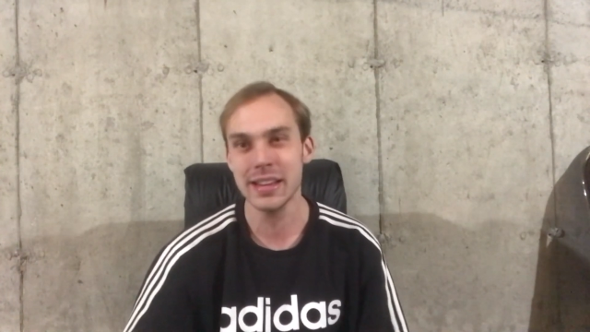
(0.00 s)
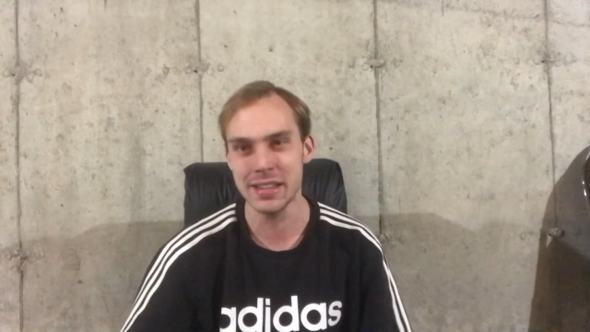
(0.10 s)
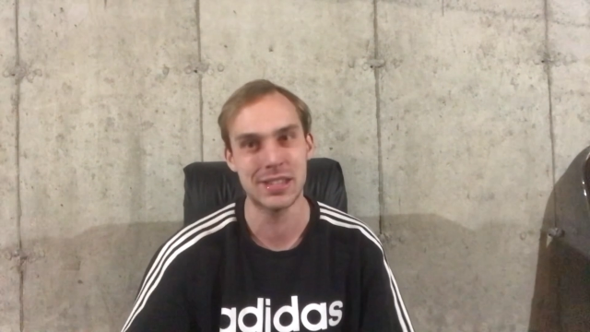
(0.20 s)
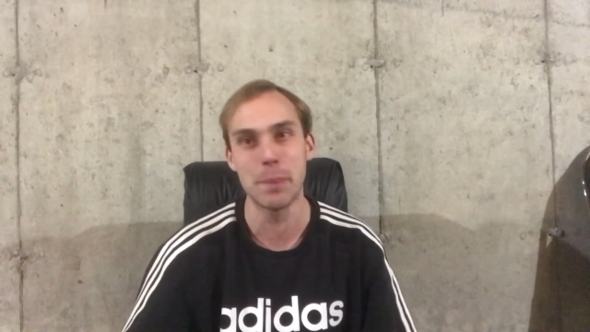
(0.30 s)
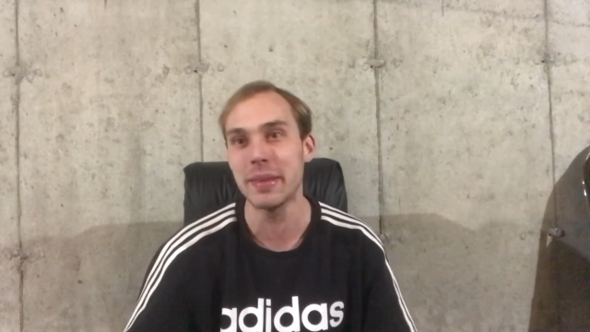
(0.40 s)

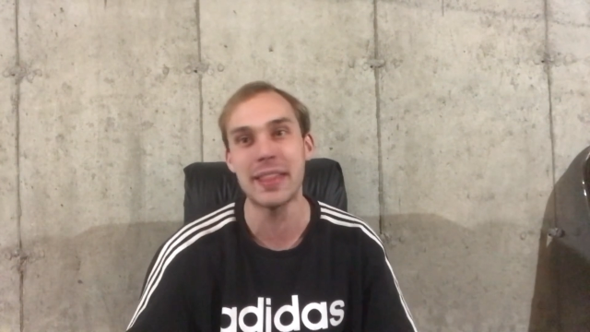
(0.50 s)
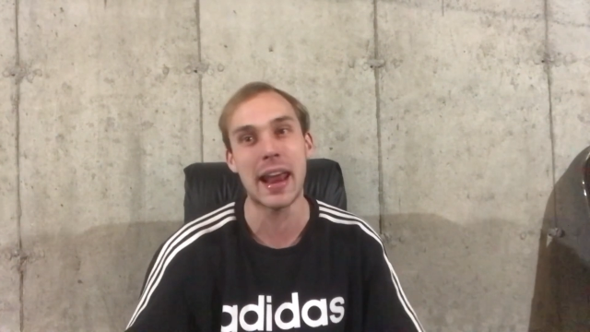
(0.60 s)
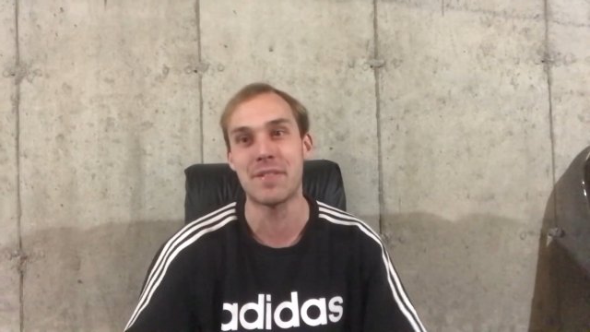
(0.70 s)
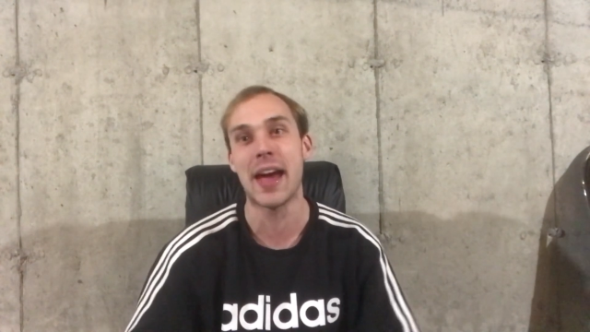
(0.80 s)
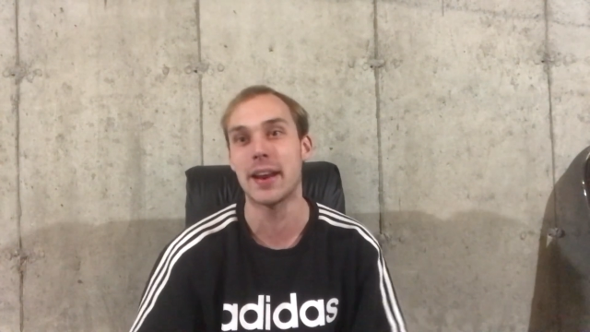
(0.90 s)
something that
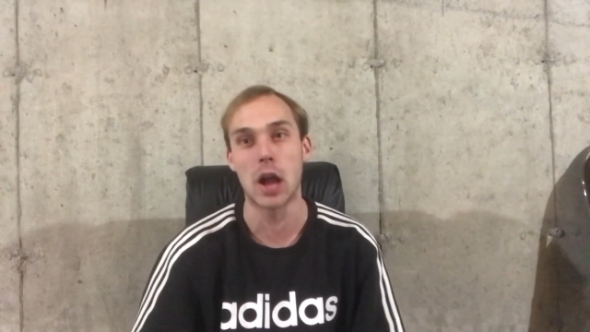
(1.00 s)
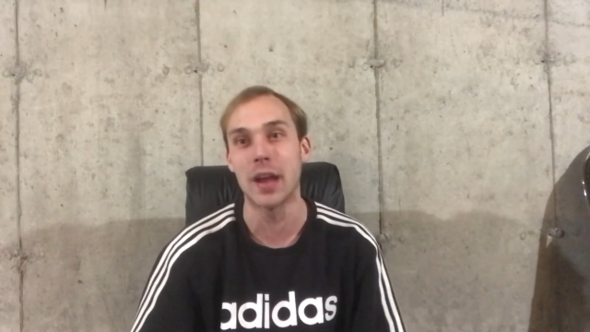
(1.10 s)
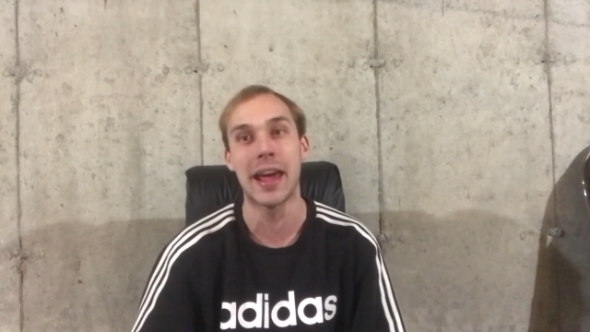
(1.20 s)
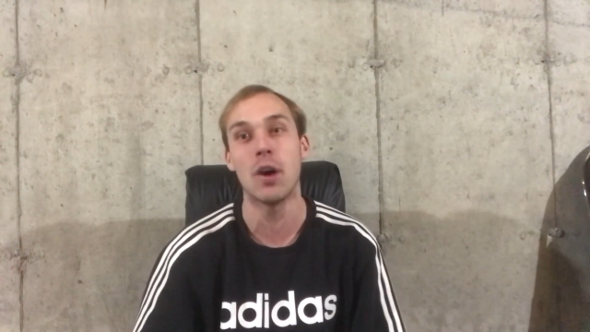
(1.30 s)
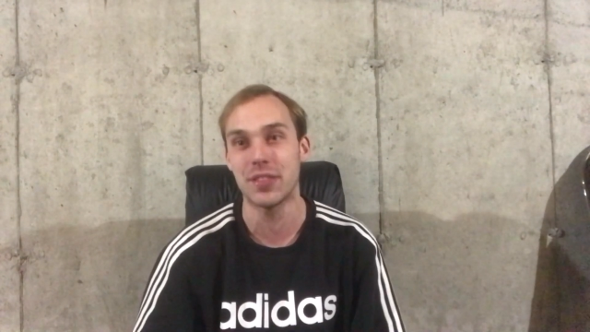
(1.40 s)
I've had an
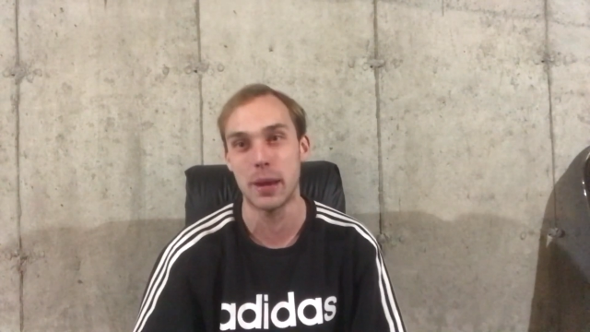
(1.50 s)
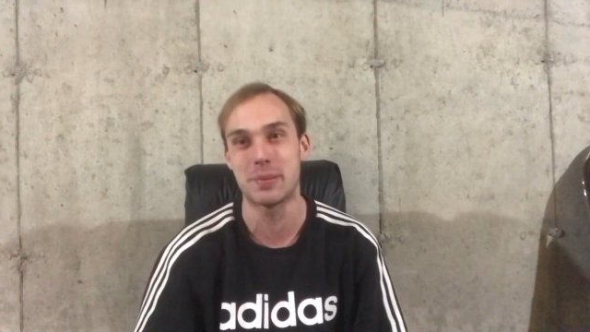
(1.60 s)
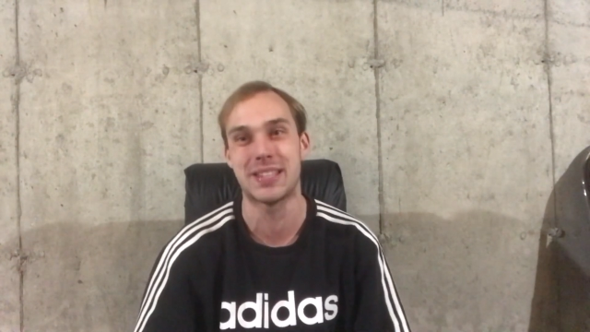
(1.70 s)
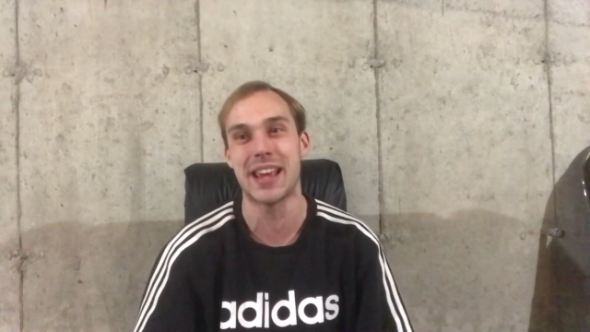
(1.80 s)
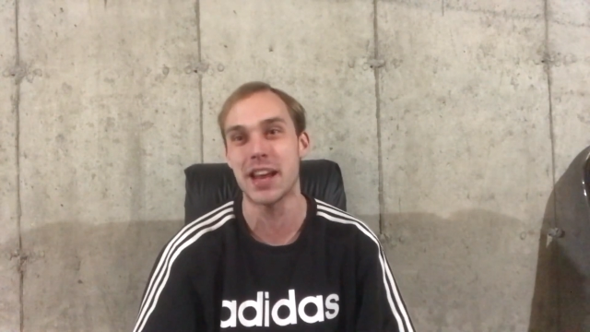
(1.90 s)
unhealthy
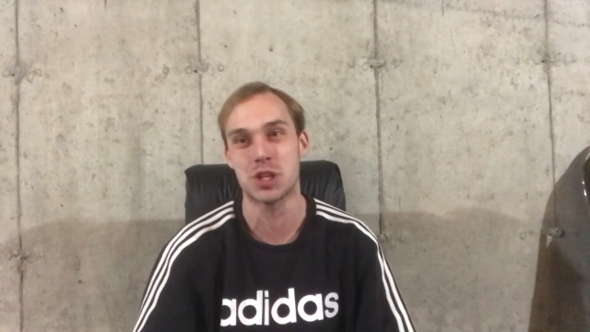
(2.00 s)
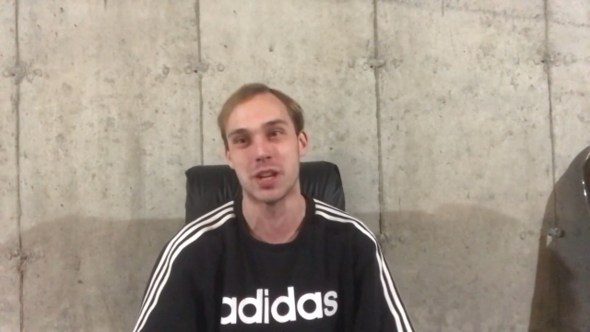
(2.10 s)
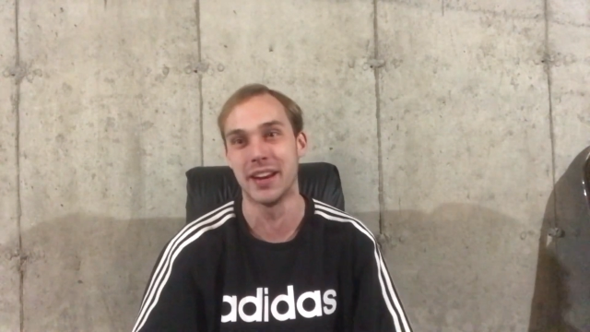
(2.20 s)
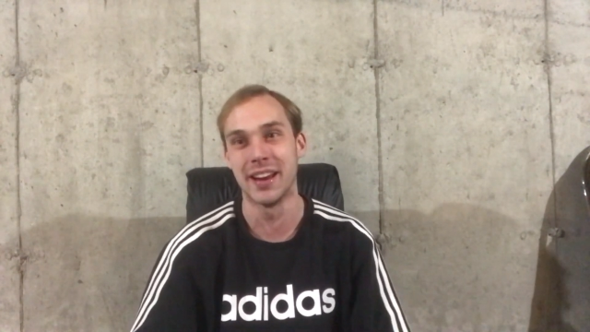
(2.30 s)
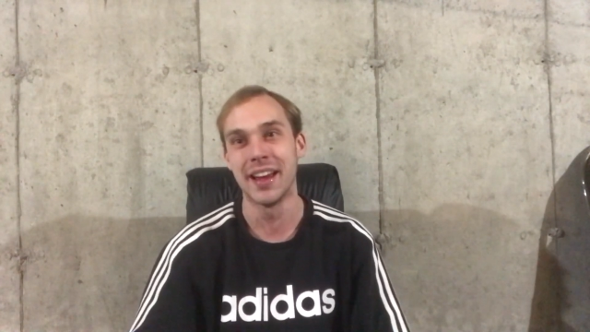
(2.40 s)

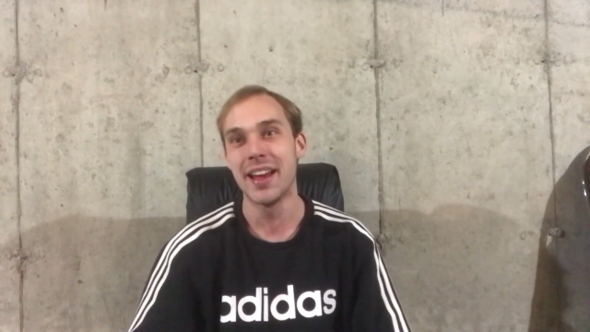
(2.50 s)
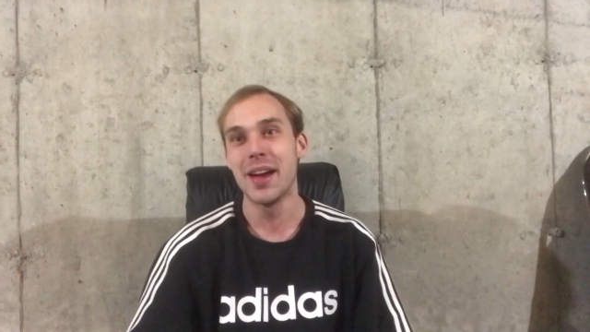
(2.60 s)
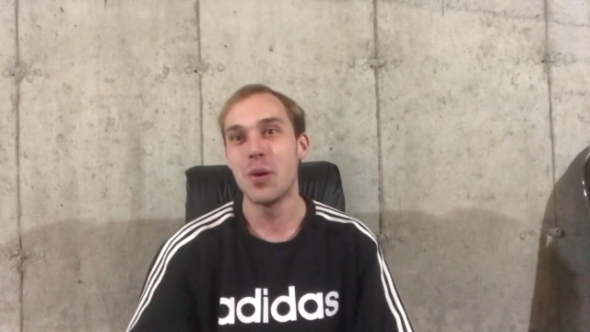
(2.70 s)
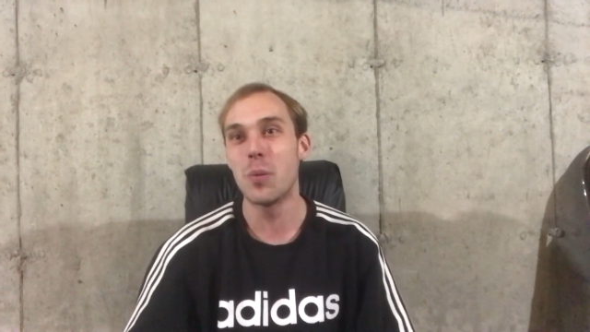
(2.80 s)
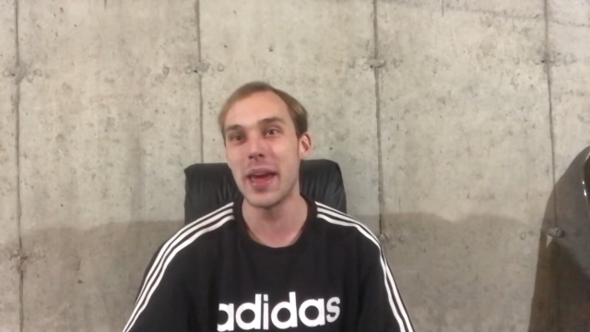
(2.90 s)
obsession
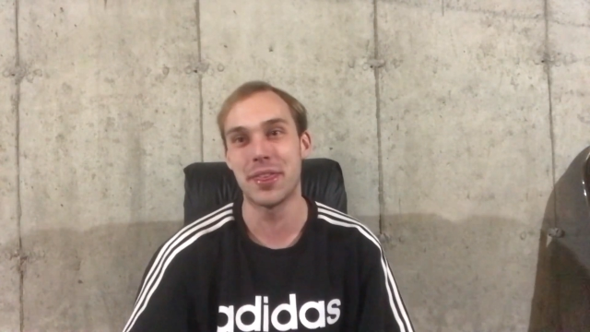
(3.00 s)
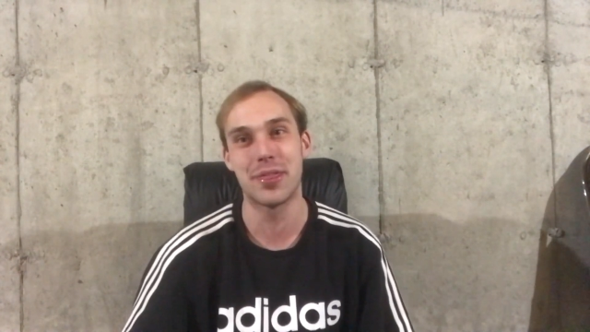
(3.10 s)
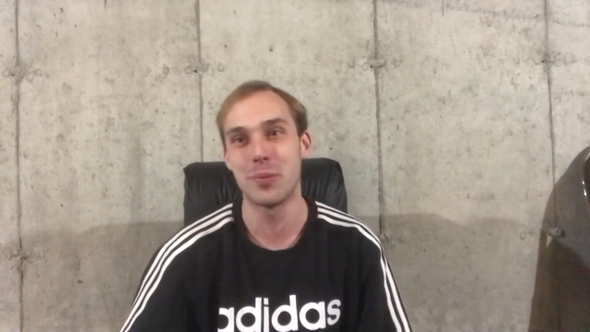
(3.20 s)
with,